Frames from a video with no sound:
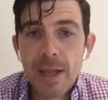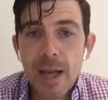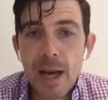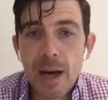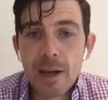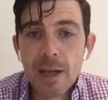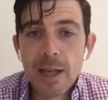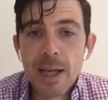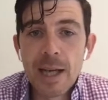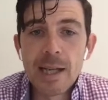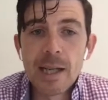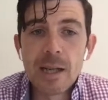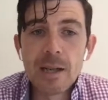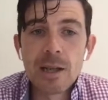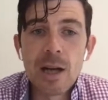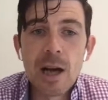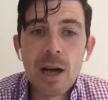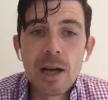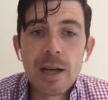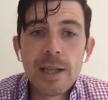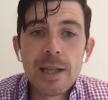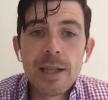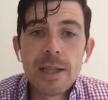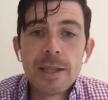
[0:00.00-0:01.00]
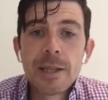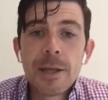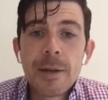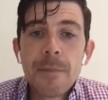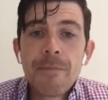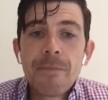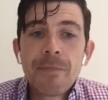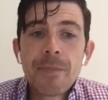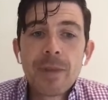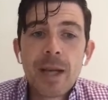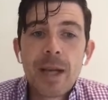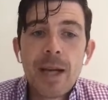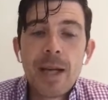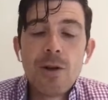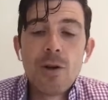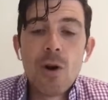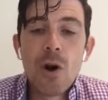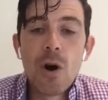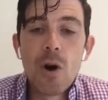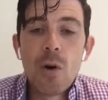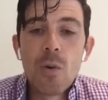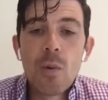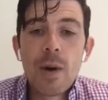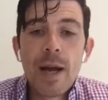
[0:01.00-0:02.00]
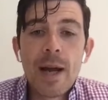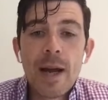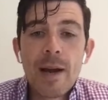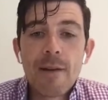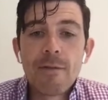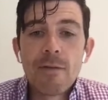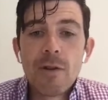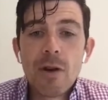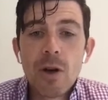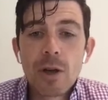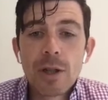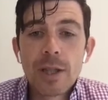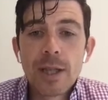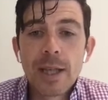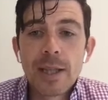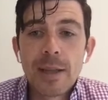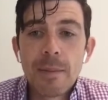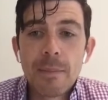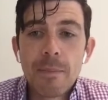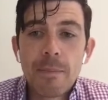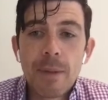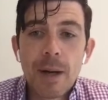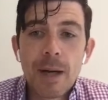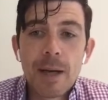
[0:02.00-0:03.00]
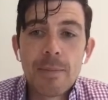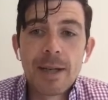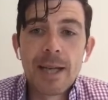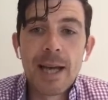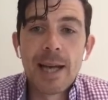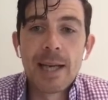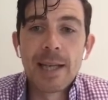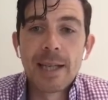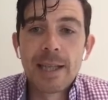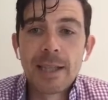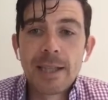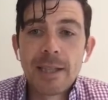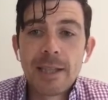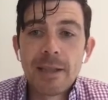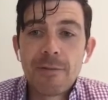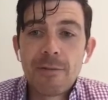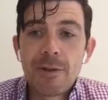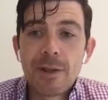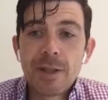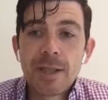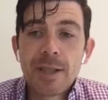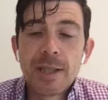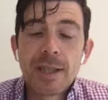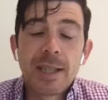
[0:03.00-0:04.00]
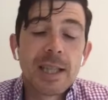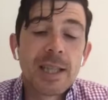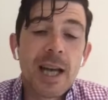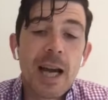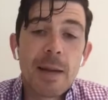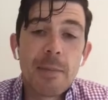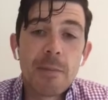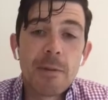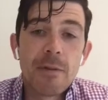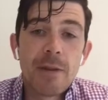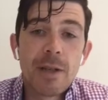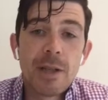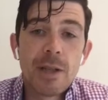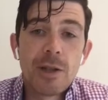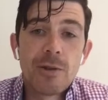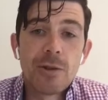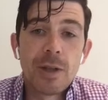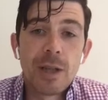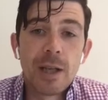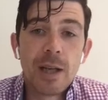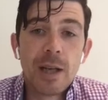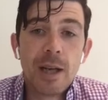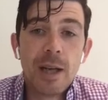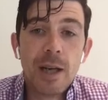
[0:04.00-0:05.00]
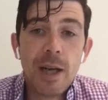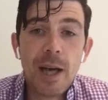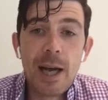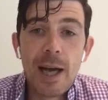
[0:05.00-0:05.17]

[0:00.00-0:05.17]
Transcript: again, our colleagues in Norway have looked at the biomechanical differences at the time of injury